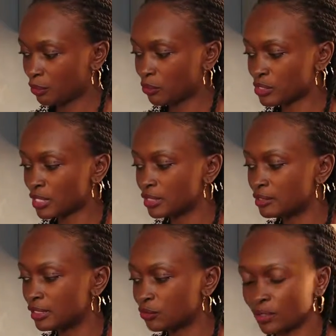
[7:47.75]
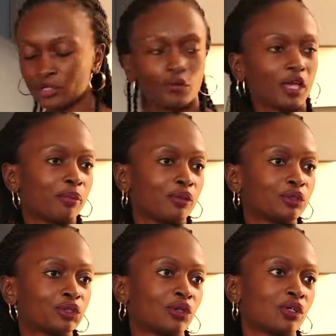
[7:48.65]
because they lead to indoor air
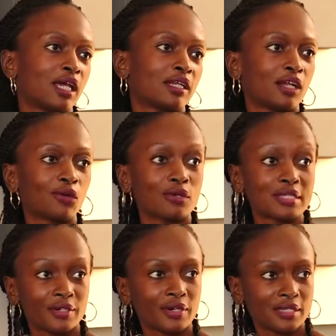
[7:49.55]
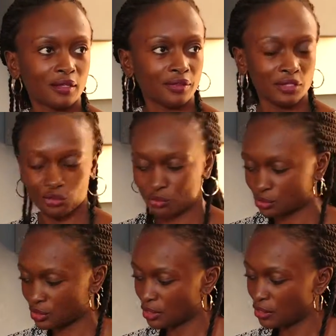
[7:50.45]
pollution and can cause serious health
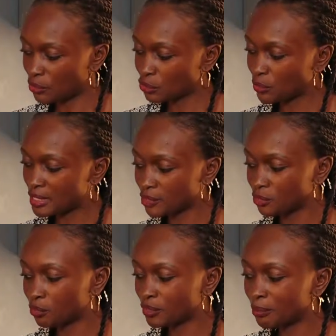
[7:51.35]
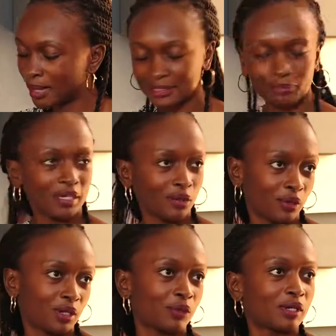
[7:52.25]
issues. Yeah. So we said, you know, there must be a
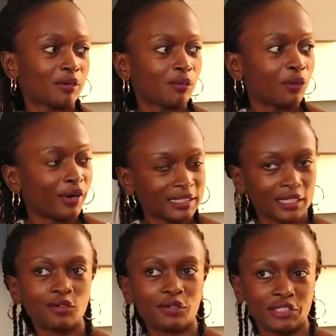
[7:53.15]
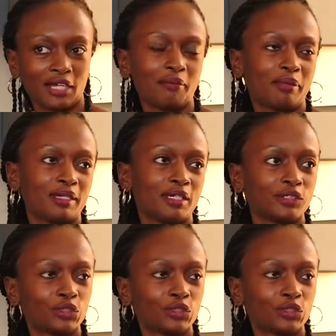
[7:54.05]
way. We are a technology company.